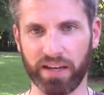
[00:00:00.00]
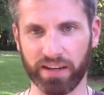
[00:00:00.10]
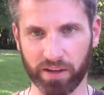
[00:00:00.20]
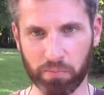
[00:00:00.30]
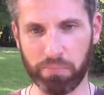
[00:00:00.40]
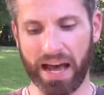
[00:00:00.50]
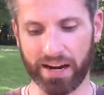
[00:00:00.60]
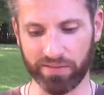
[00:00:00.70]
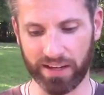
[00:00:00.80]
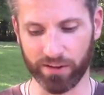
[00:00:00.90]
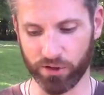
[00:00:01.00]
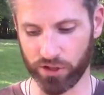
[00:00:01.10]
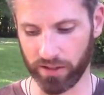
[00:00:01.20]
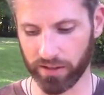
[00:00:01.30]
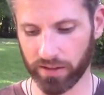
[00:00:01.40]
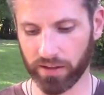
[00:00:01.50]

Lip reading: and combative energy